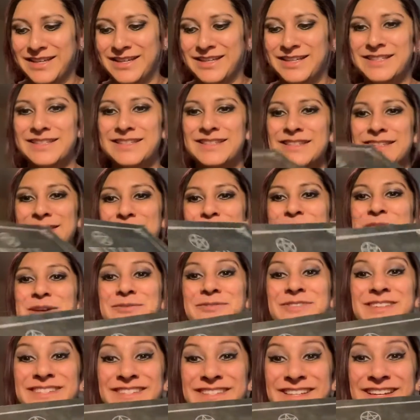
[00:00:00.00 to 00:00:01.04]
This is my
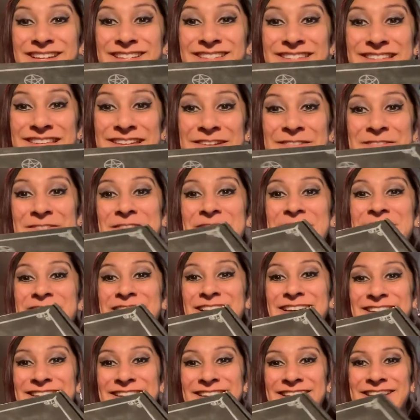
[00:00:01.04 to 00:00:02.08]
witch casket from
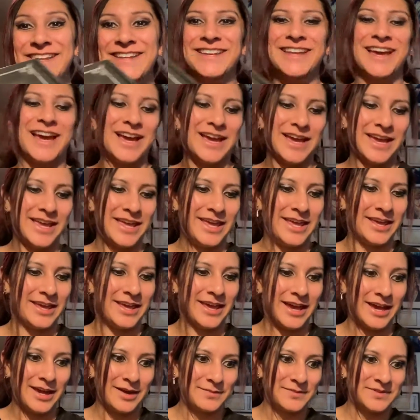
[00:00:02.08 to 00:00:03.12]
London. I
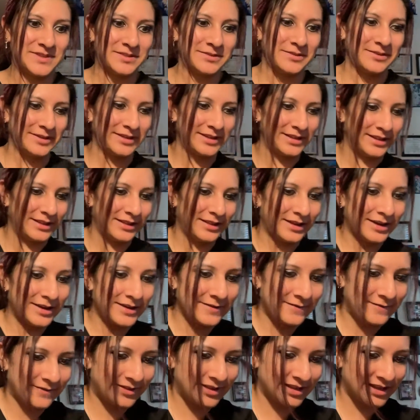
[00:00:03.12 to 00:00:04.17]
absolutely
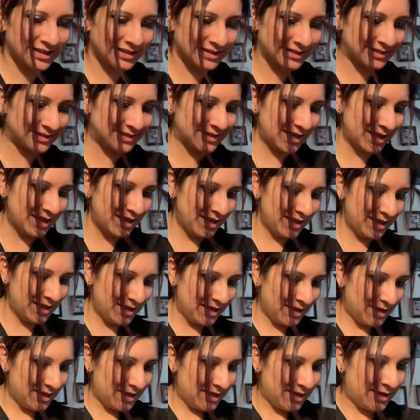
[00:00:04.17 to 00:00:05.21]
love this.
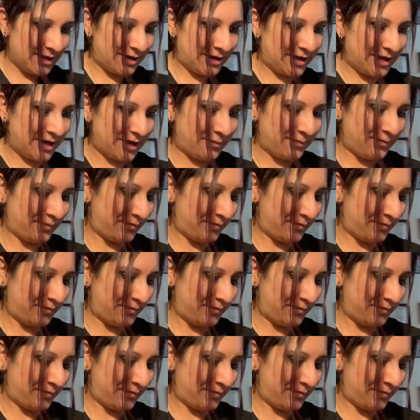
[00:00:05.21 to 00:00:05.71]
Okay,